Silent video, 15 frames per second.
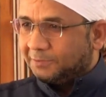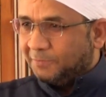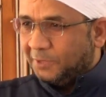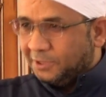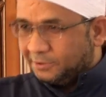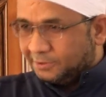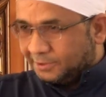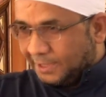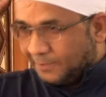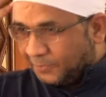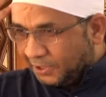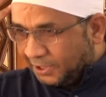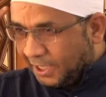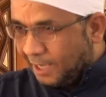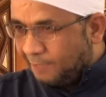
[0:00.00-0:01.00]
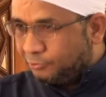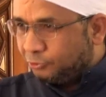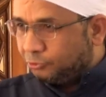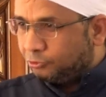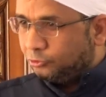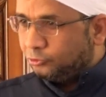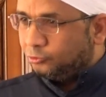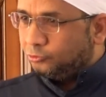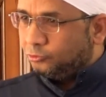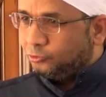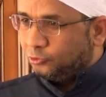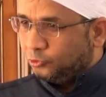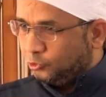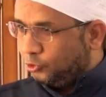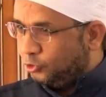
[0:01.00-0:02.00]
Might something happen to you?
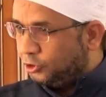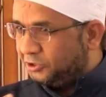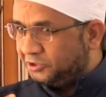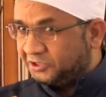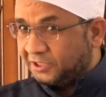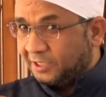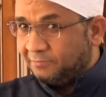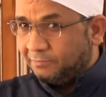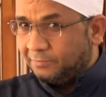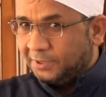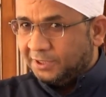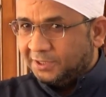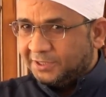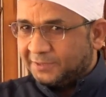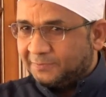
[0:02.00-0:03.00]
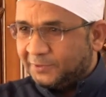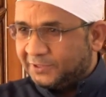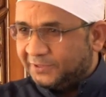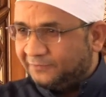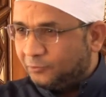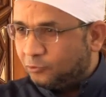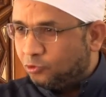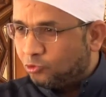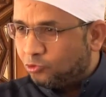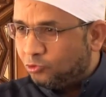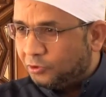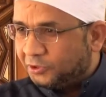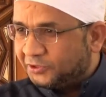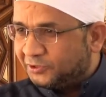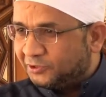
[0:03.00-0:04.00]
You join some specific
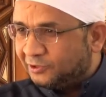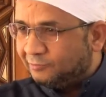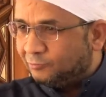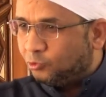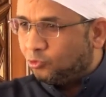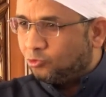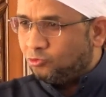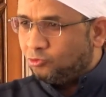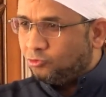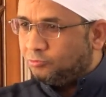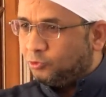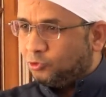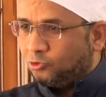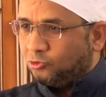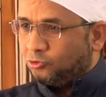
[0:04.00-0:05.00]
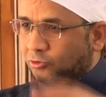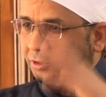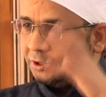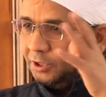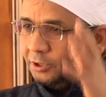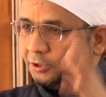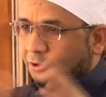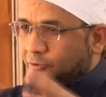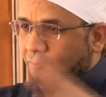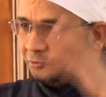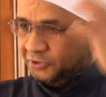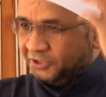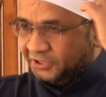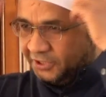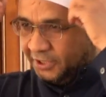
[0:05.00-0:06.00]
group, extreme group, or you know
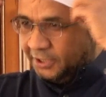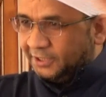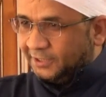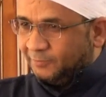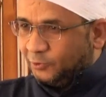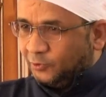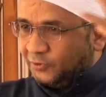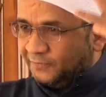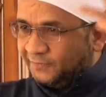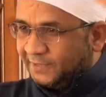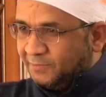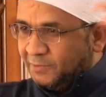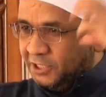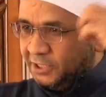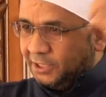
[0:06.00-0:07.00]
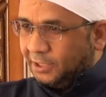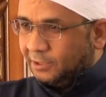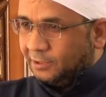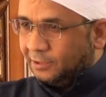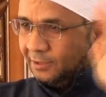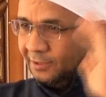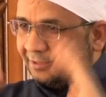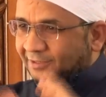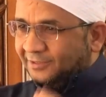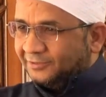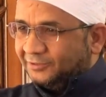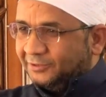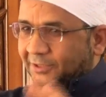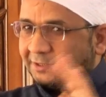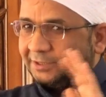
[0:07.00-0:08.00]
these things because of the media.
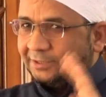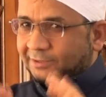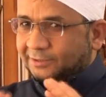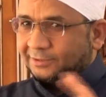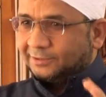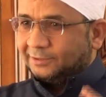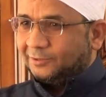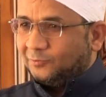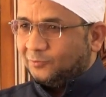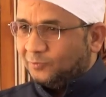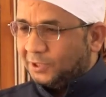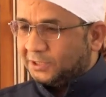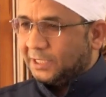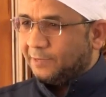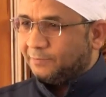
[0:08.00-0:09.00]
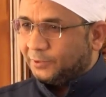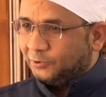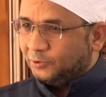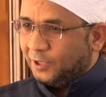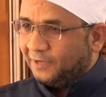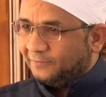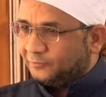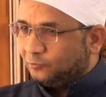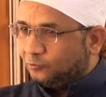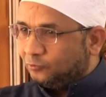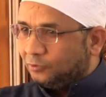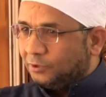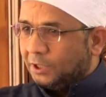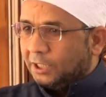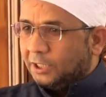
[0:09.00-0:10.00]
This is what happened. You have
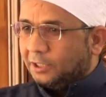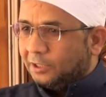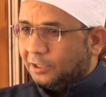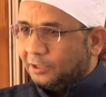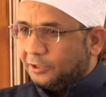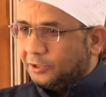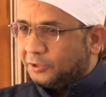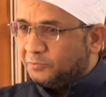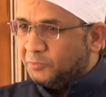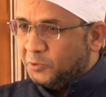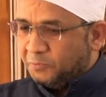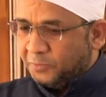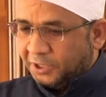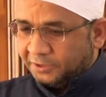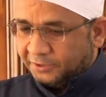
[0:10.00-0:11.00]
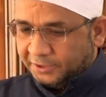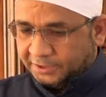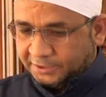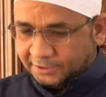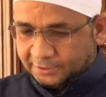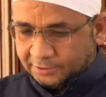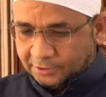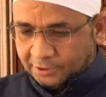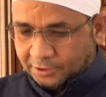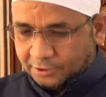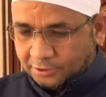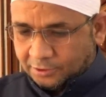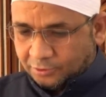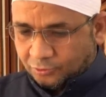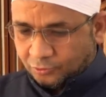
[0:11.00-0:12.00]
to uh, remember this
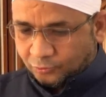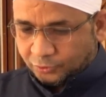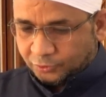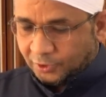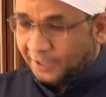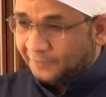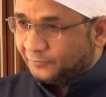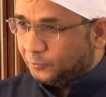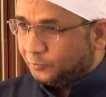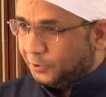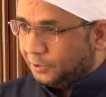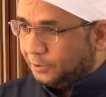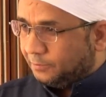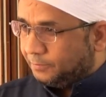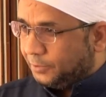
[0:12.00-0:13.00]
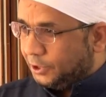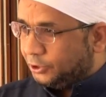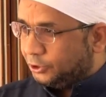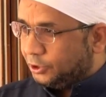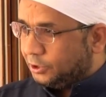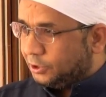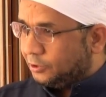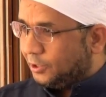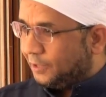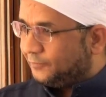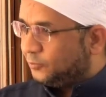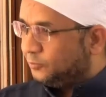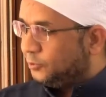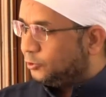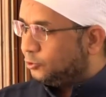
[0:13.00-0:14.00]
uh, always. You have to be patient, you
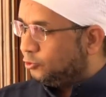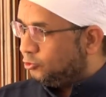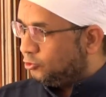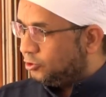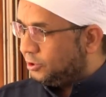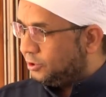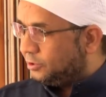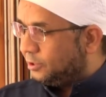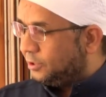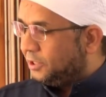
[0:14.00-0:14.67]
have to be tolerant,